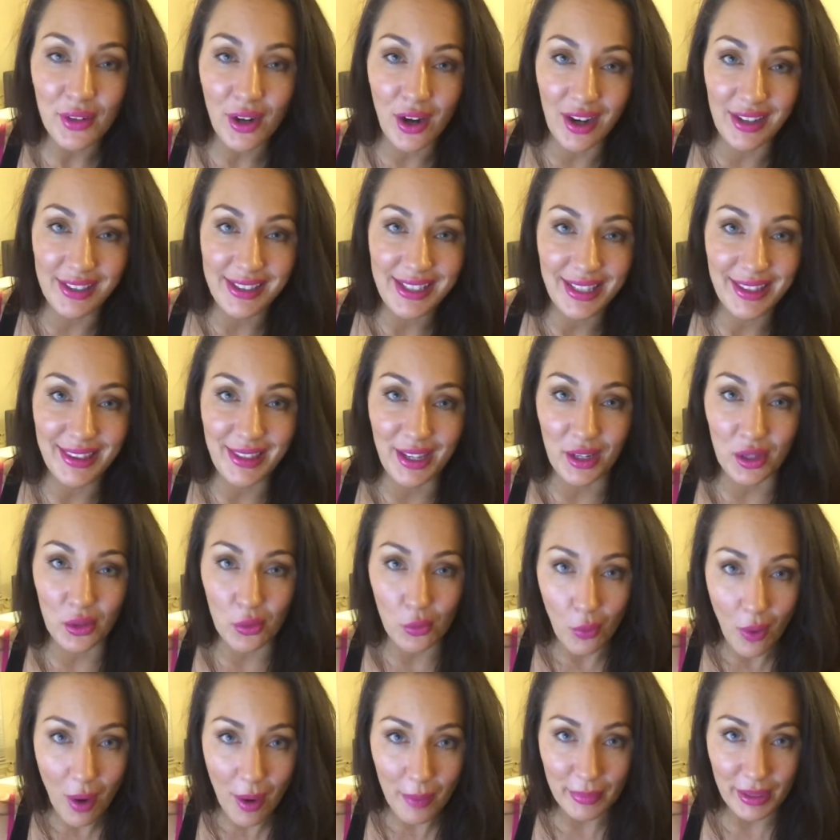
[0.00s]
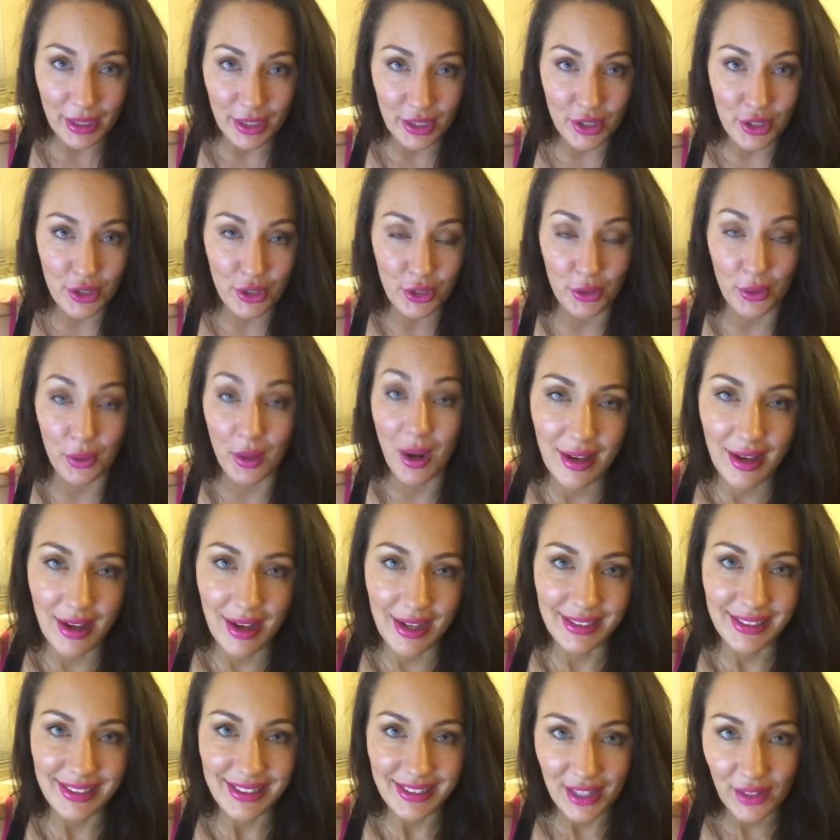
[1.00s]
content that you want me to shoot.
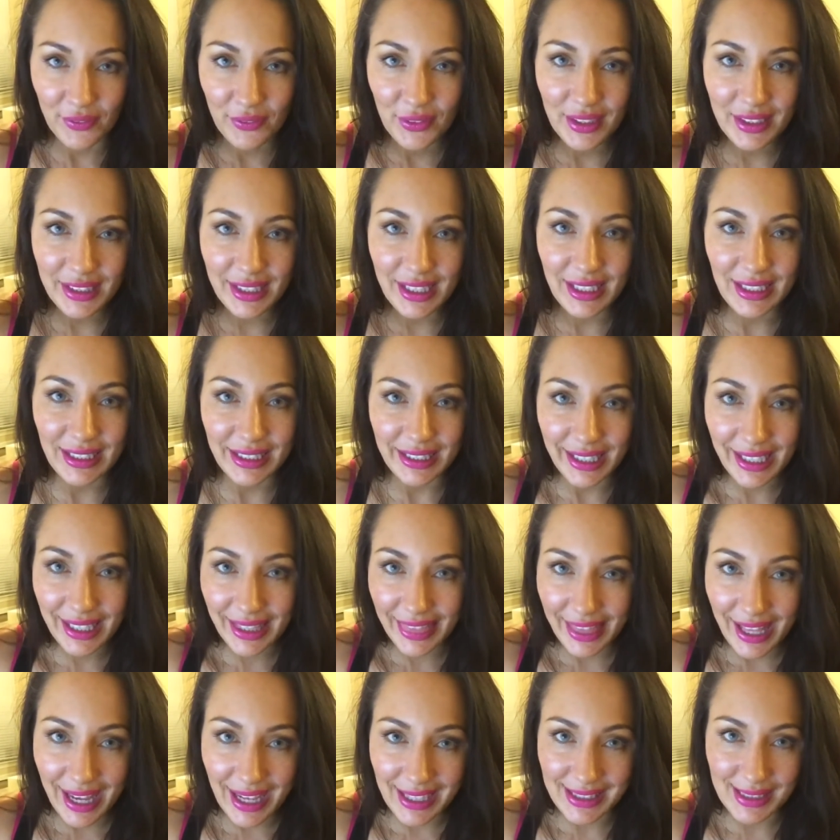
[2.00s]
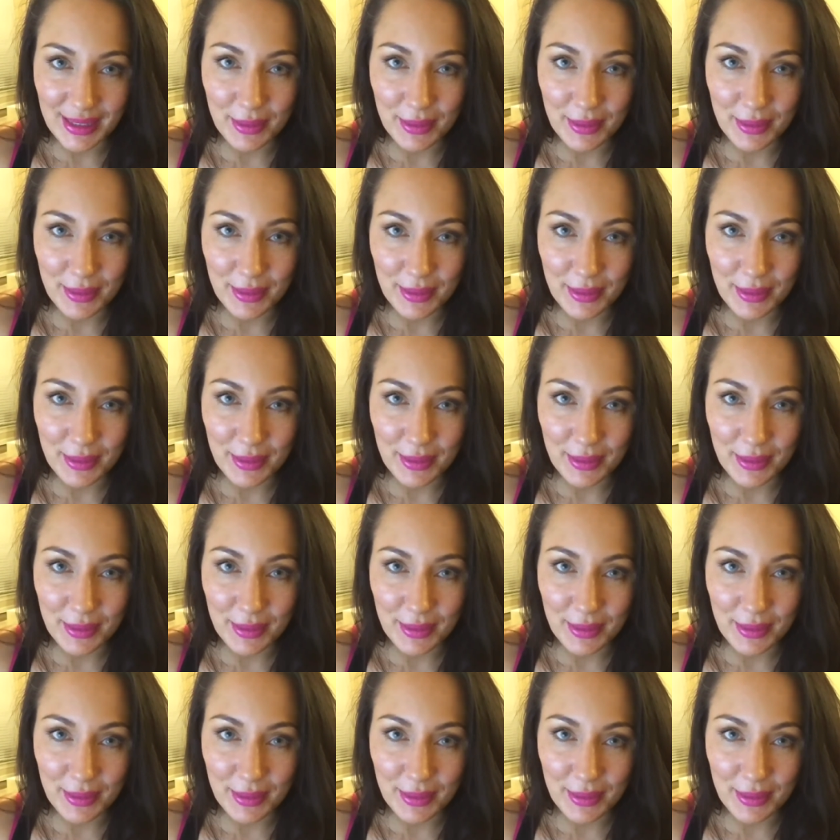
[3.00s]
And definitely click that